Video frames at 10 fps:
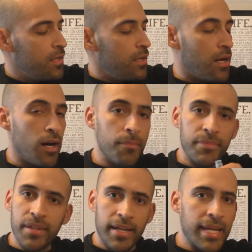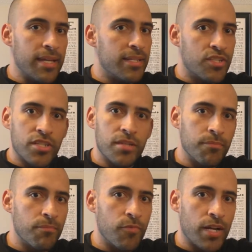Again, just
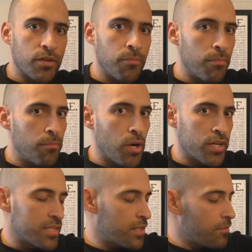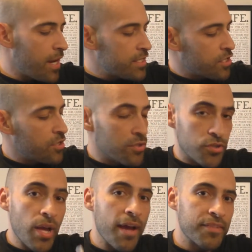the regular market center, right? So
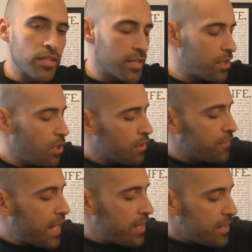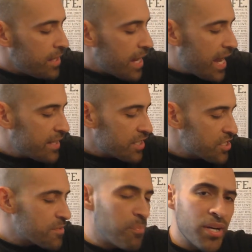you have to look at all of that. And let's
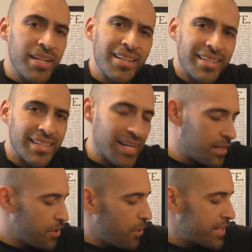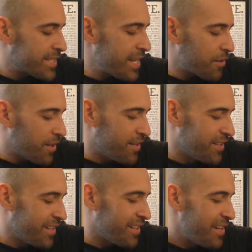just put, I don't know, etc.
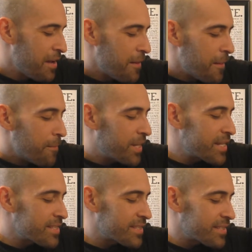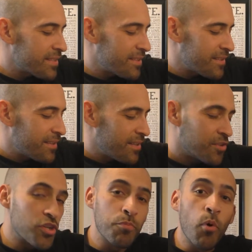because
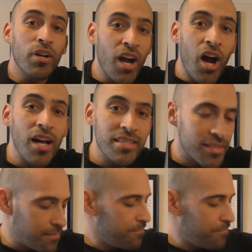there's more cost.